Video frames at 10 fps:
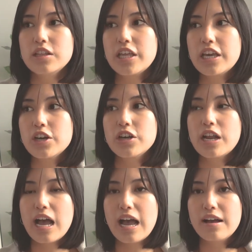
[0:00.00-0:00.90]
They could
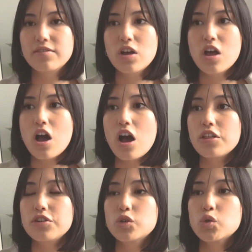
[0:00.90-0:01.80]
have
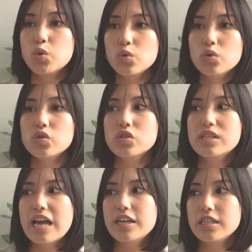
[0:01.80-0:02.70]
other tools
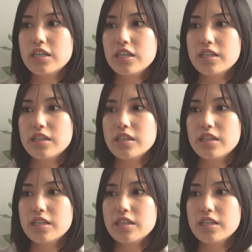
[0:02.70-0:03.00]
that